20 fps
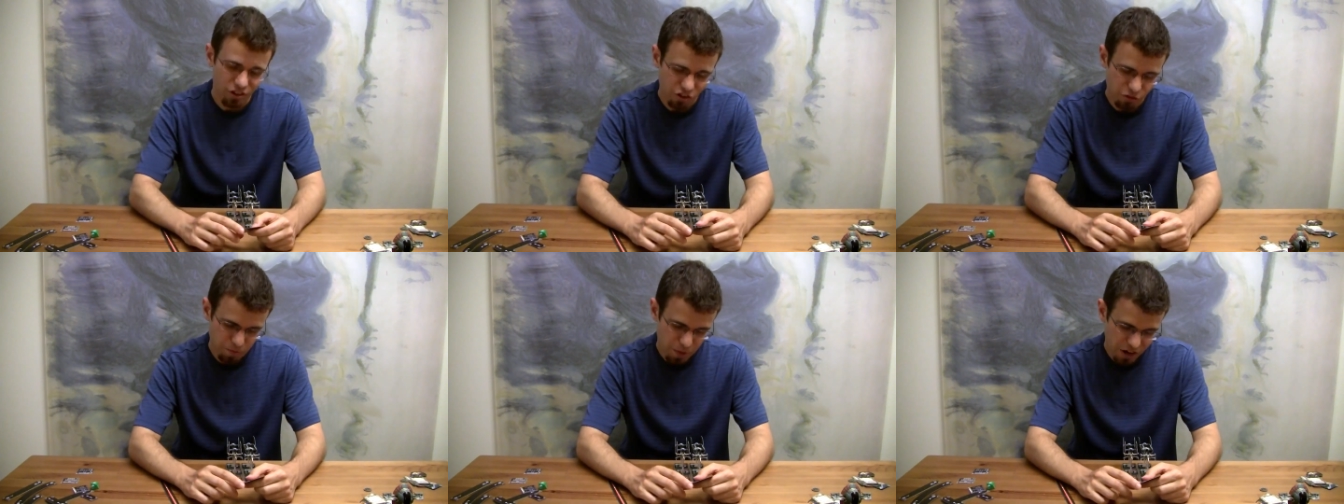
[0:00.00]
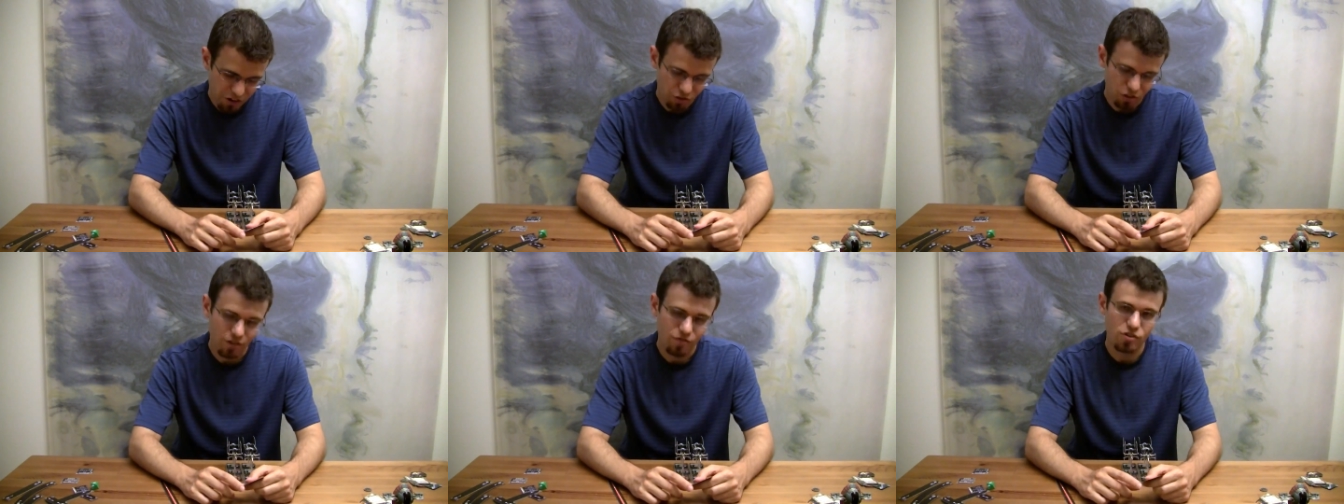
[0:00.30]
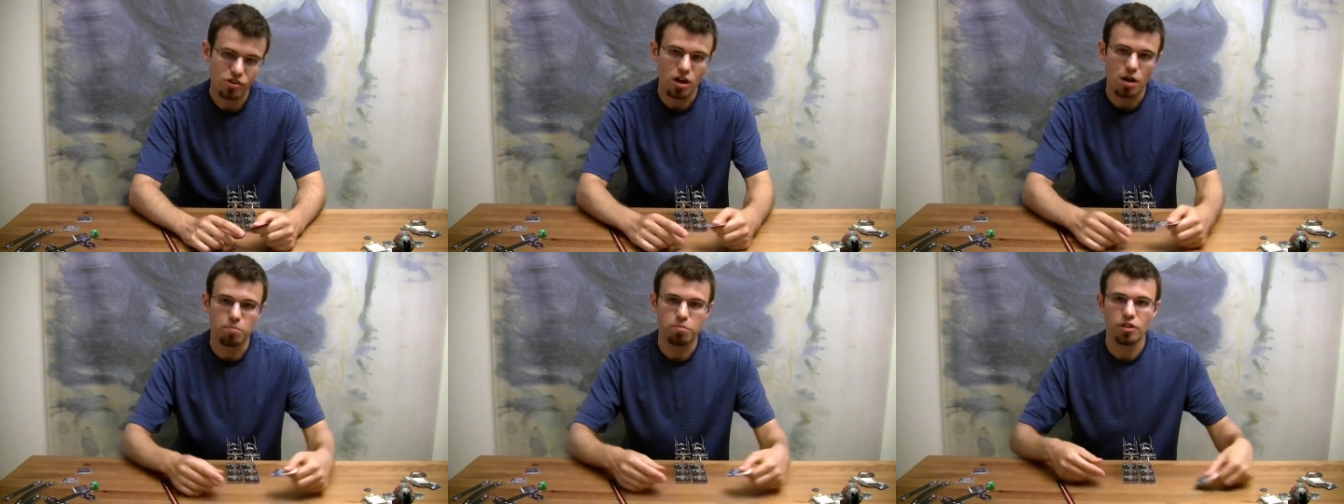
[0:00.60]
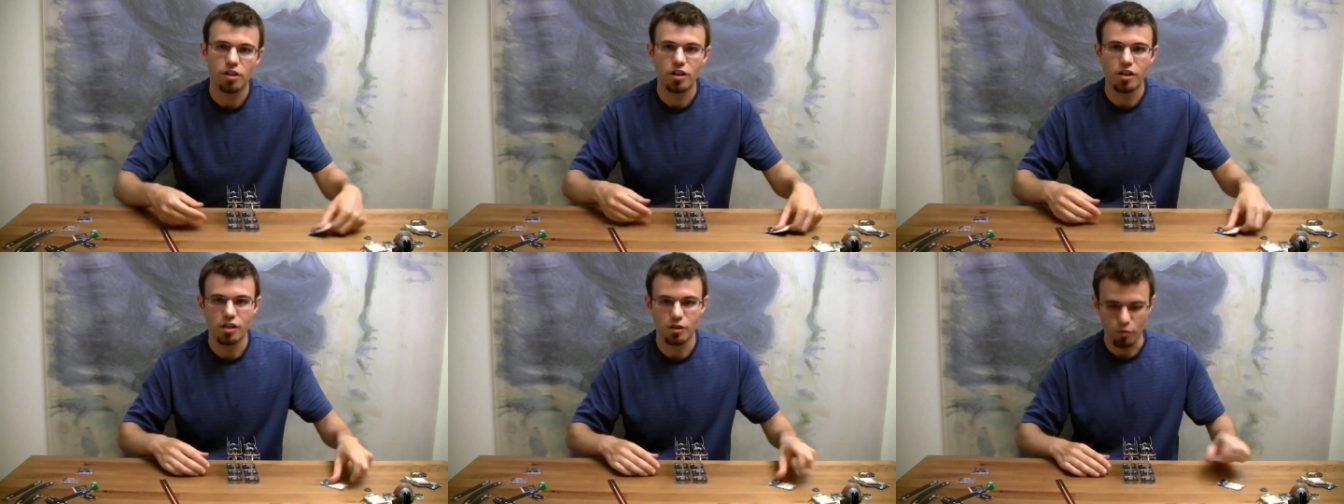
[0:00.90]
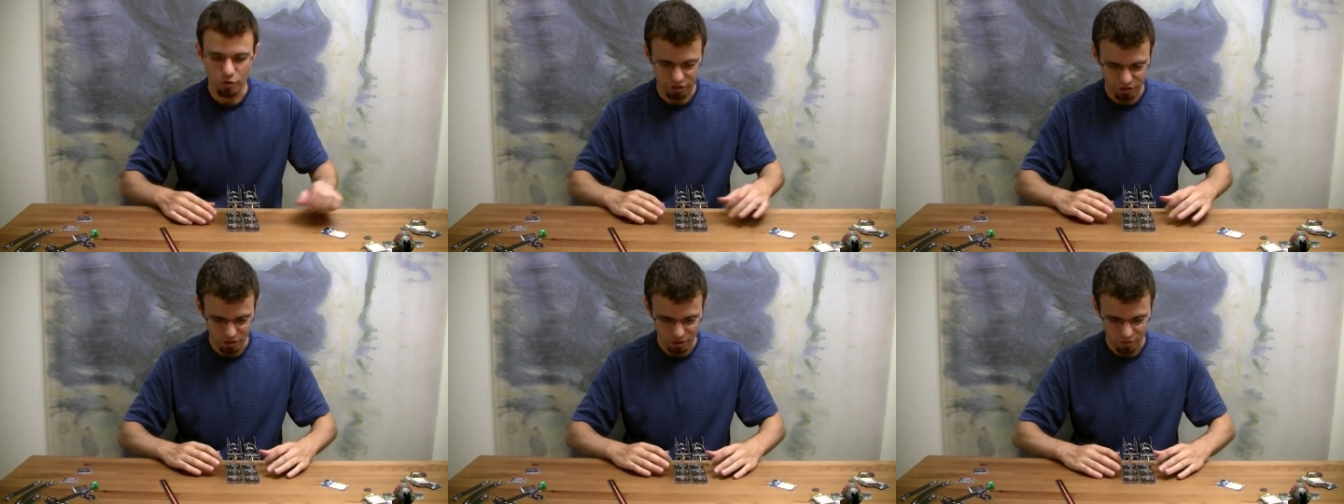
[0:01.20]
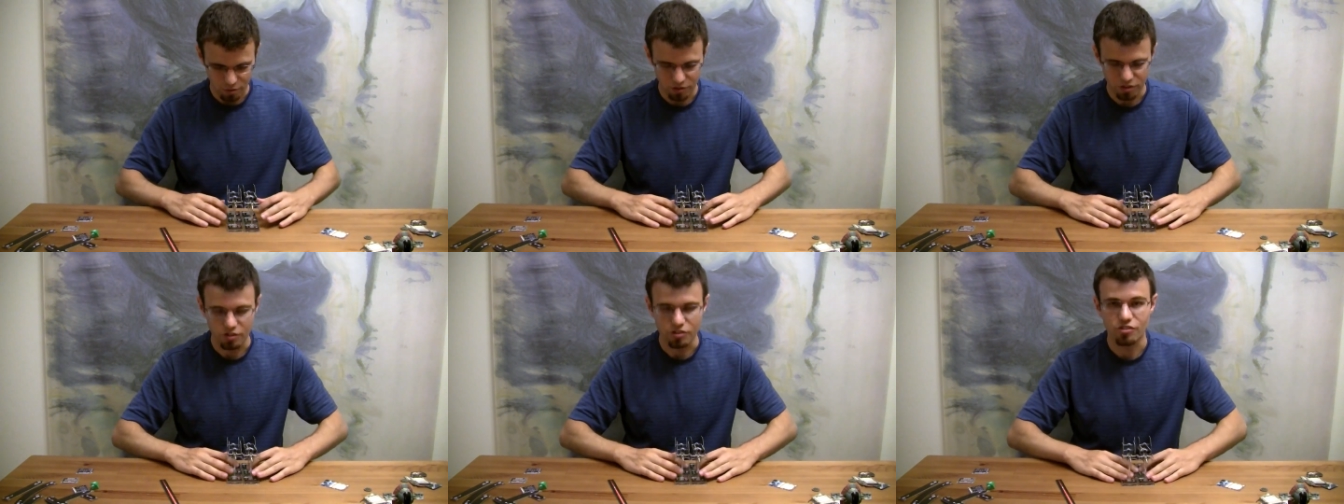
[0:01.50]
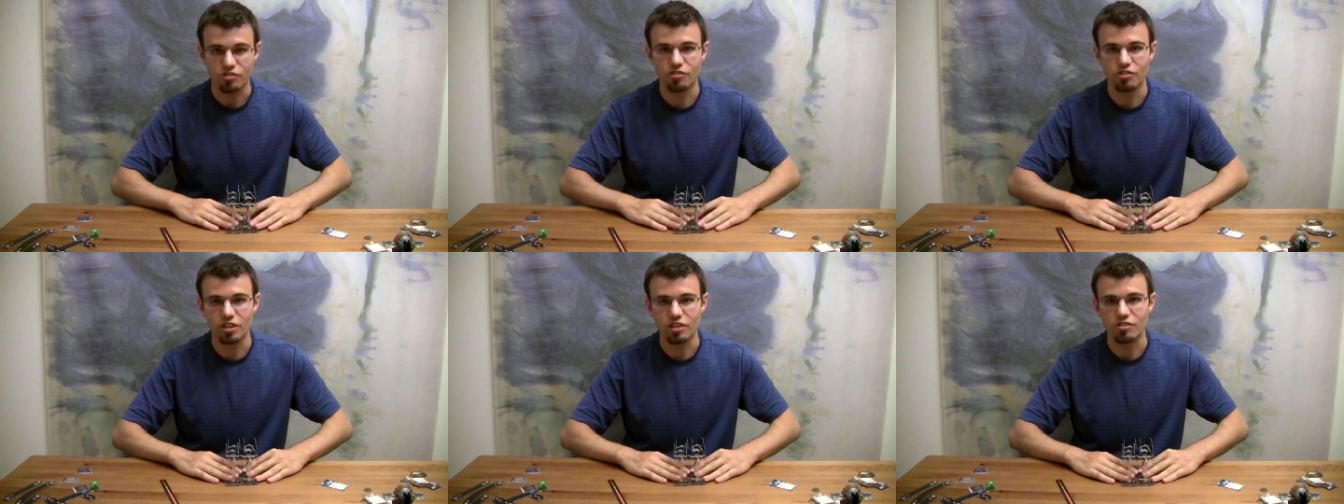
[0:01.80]
especially if you're not playing with a
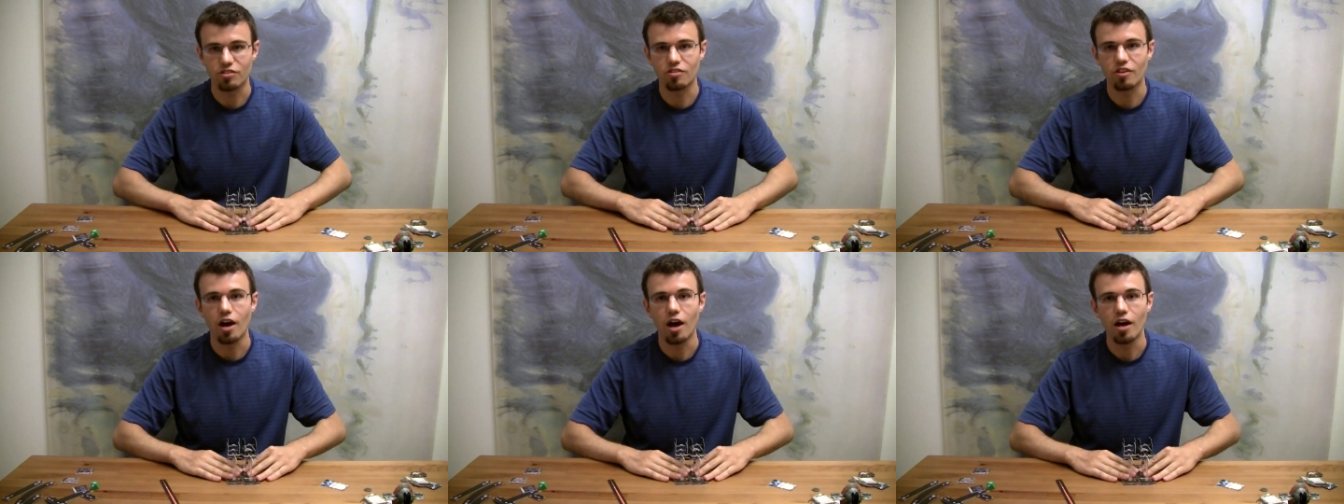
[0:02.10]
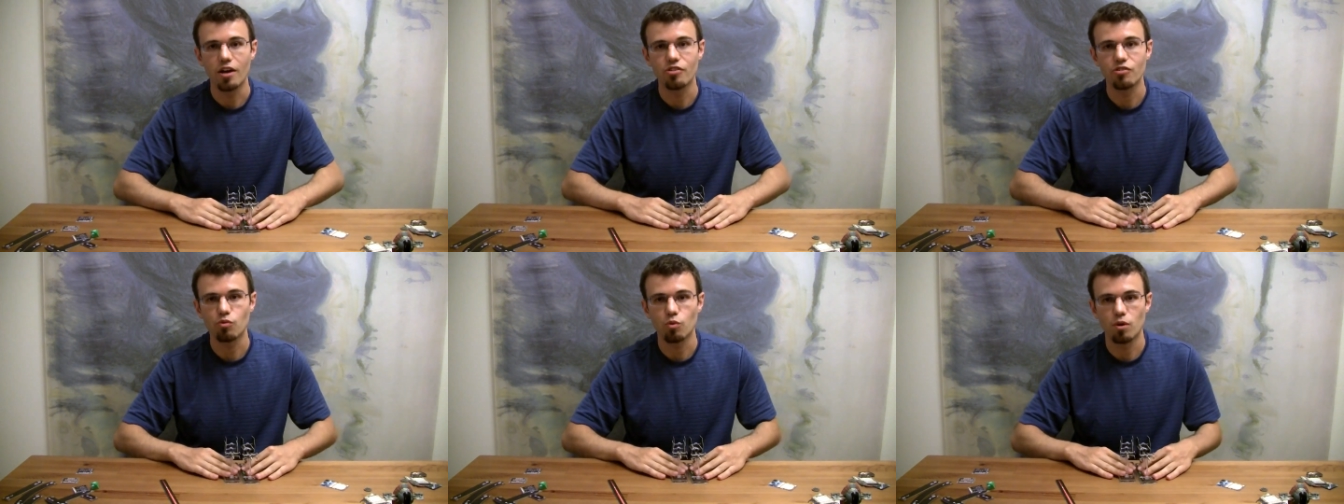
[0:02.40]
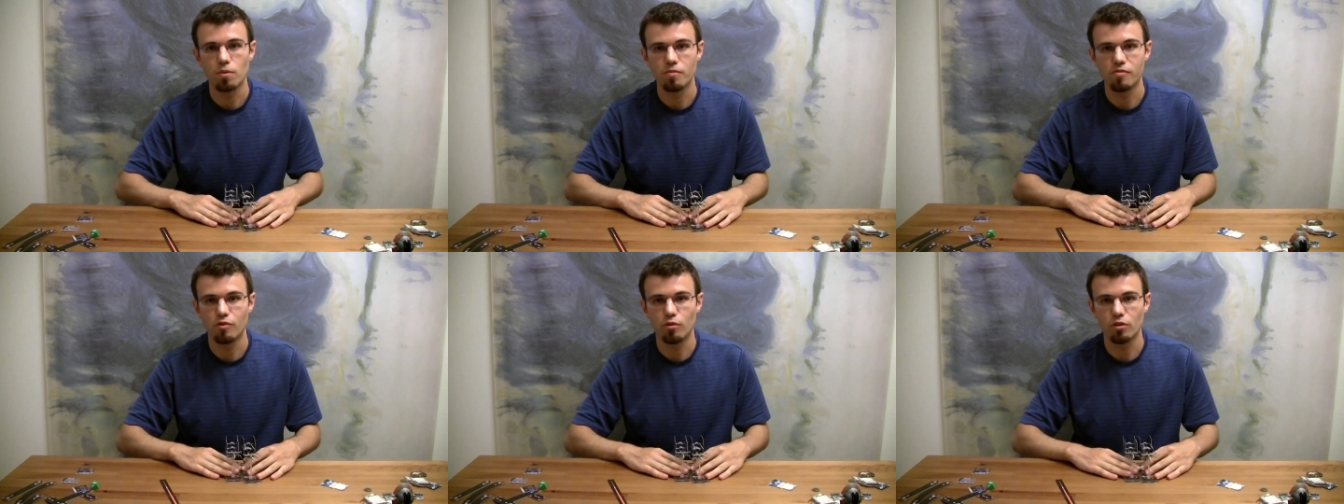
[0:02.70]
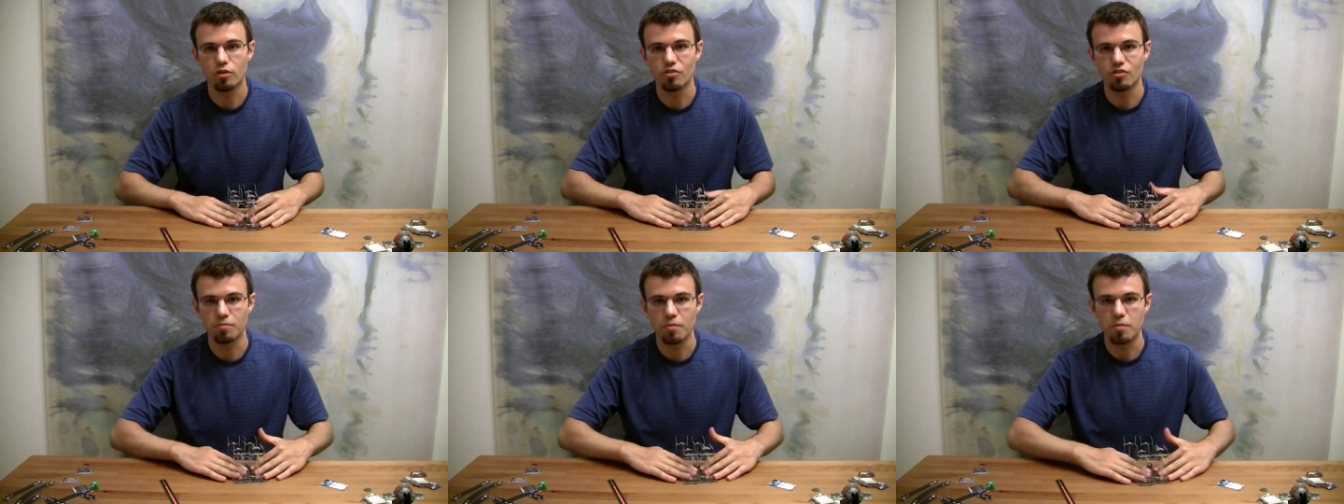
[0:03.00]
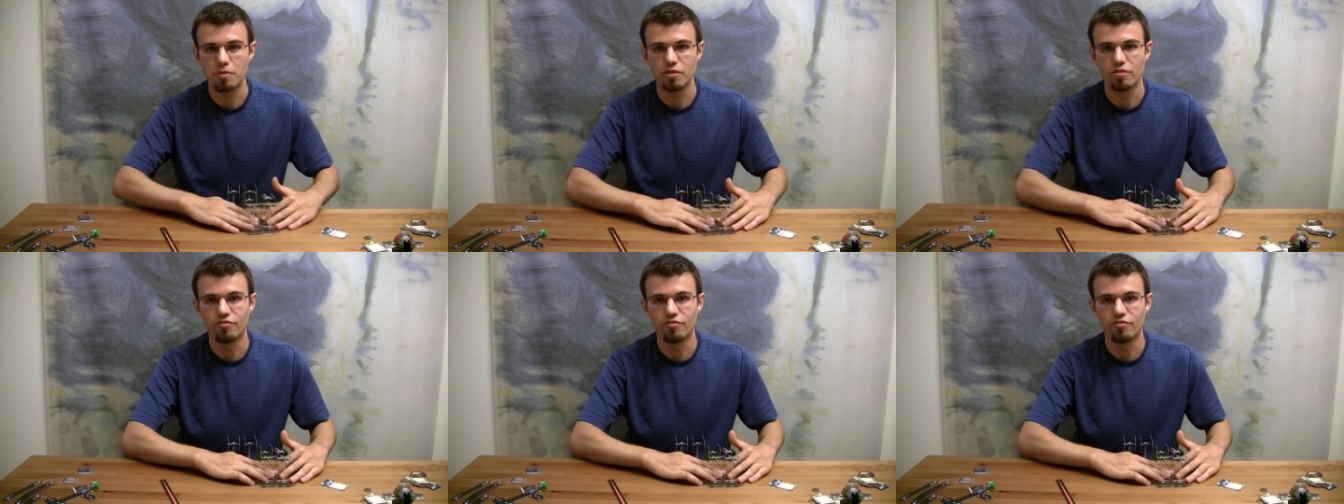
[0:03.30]
6 TIE swarm, if you're only using maybe a